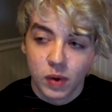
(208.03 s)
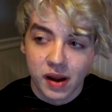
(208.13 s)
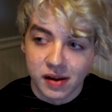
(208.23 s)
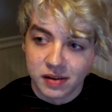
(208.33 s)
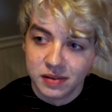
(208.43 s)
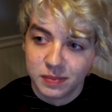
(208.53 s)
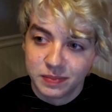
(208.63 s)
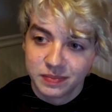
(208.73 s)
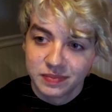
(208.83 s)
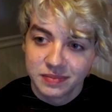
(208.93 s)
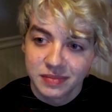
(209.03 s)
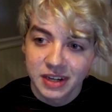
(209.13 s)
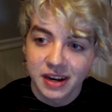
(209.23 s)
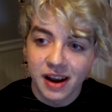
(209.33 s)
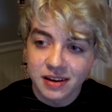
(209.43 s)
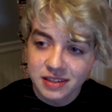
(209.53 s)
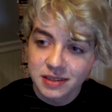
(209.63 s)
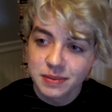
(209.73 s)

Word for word: Well, it has to